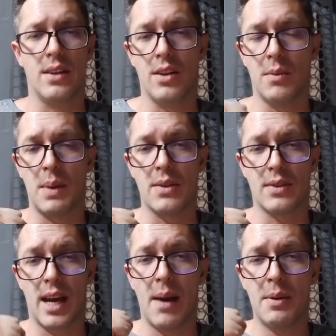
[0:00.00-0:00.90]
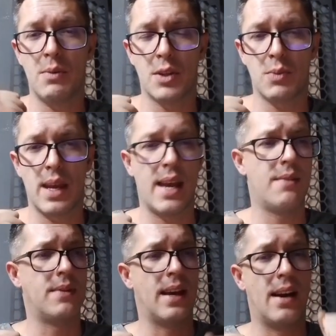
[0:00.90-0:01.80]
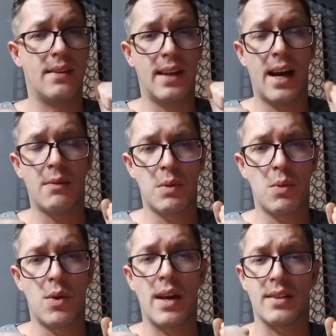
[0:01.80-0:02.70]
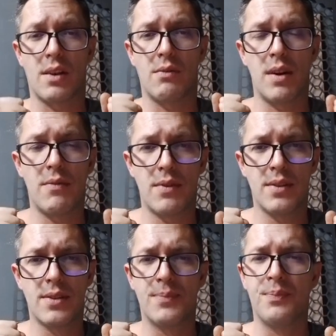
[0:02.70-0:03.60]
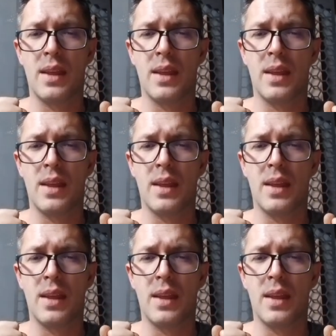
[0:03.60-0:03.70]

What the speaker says: you know, based on how many watts we have and how loud we were as our reference,